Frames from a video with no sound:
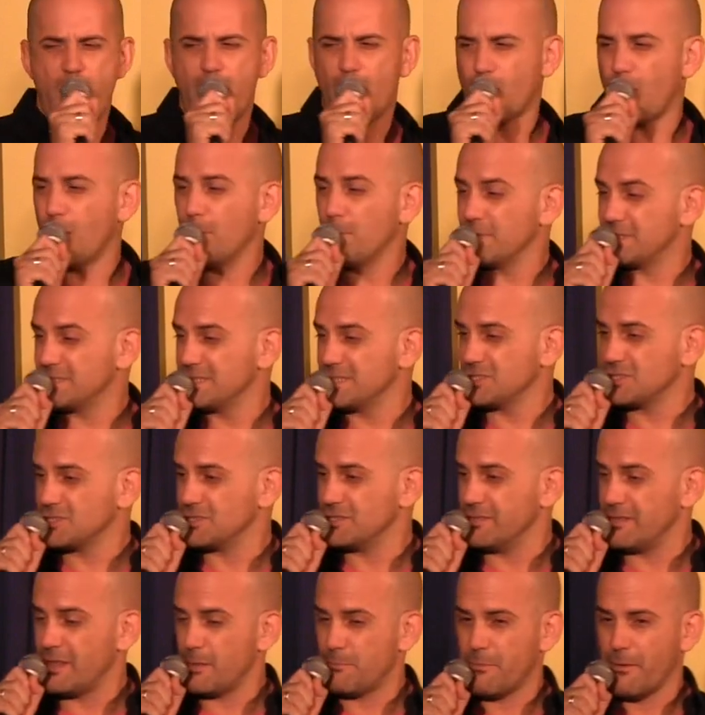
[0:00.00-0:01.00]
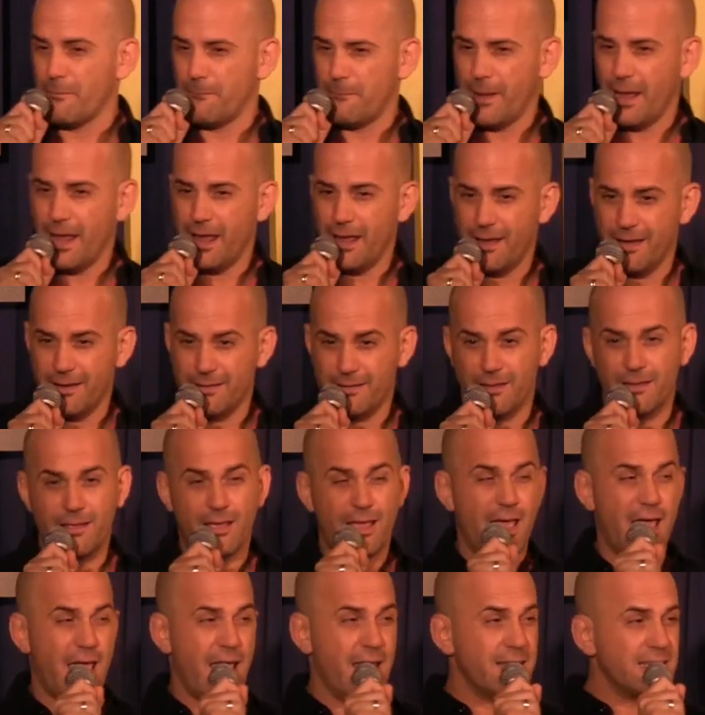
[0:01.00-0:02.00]
A competition that prepared
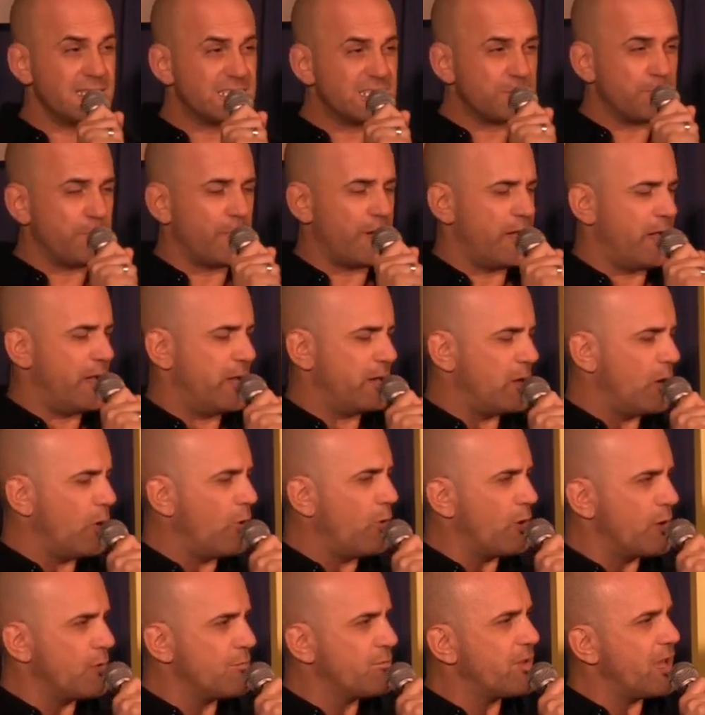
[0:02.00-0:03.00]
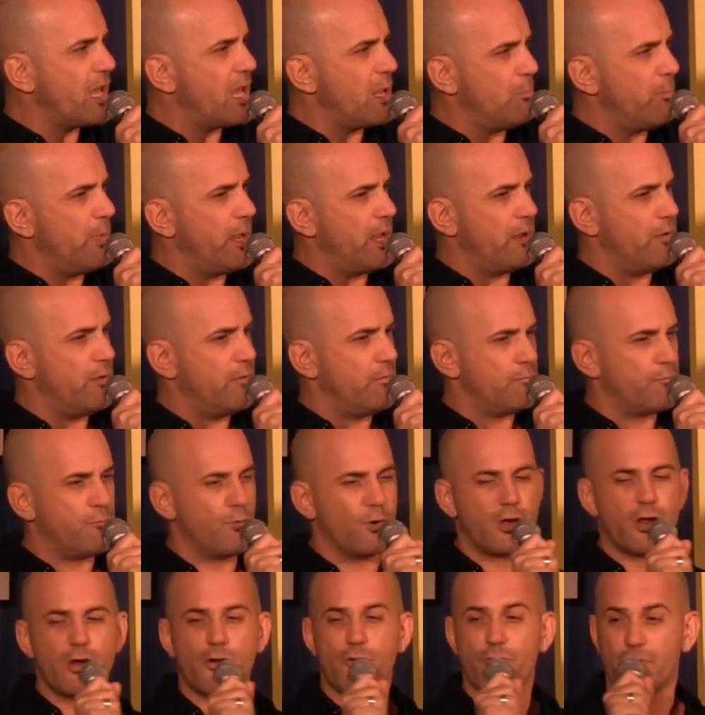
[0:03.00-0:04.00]
and inspired a lot of gay men
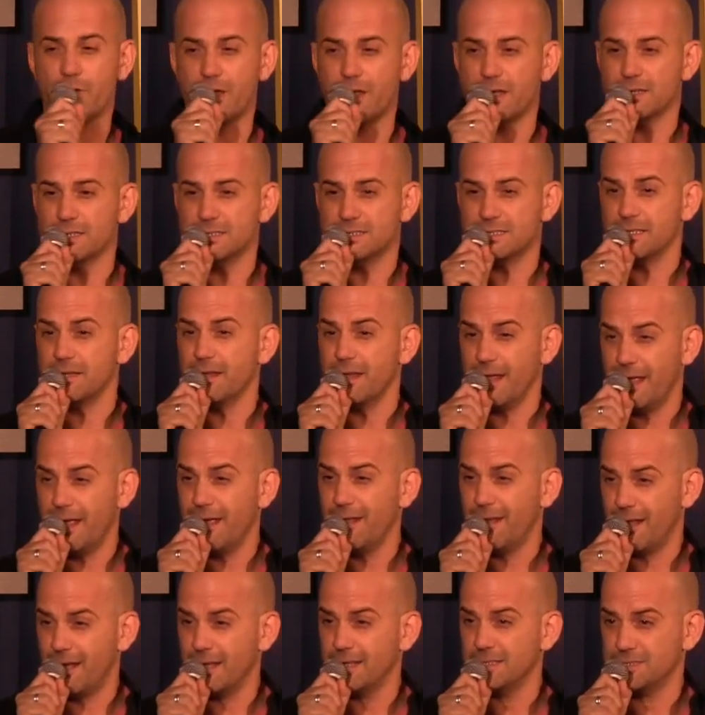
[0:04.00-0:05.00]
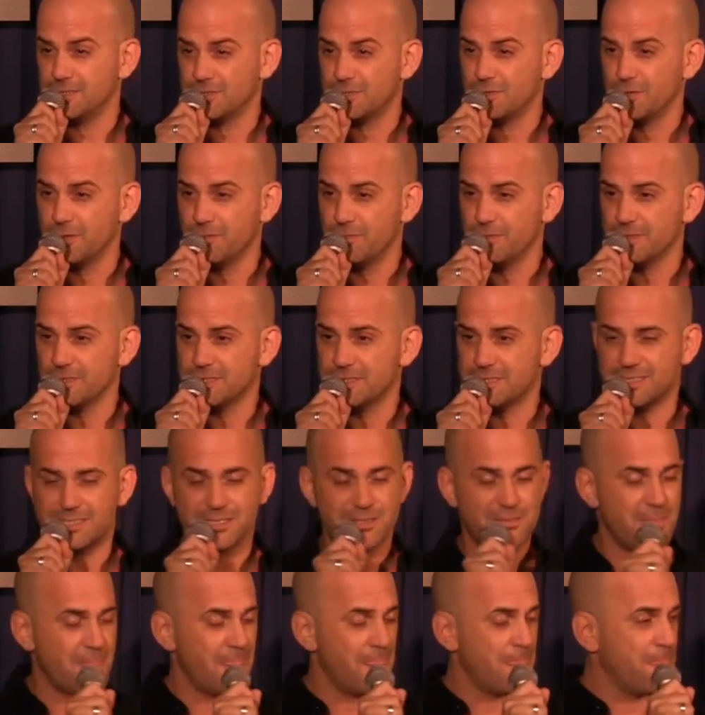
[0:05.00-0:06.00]
for careers in airline
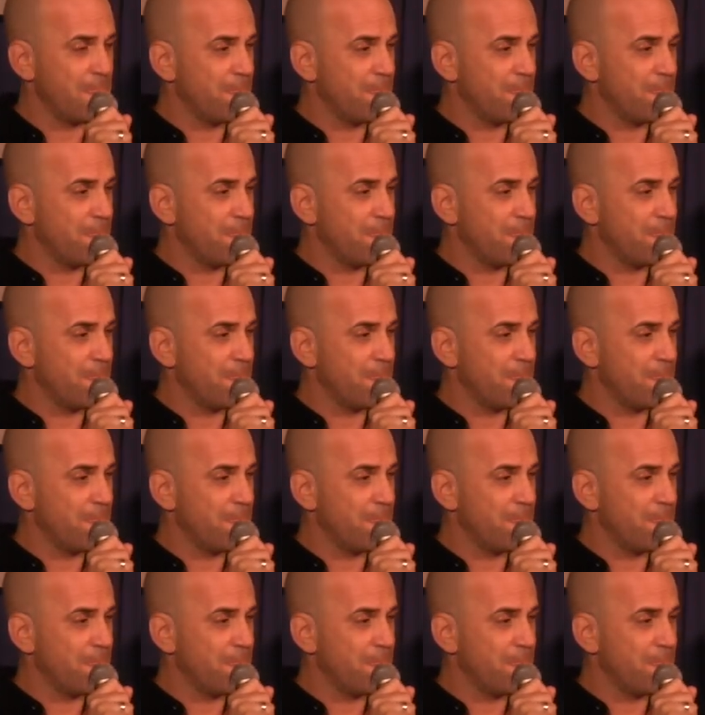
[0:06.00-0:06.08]
service.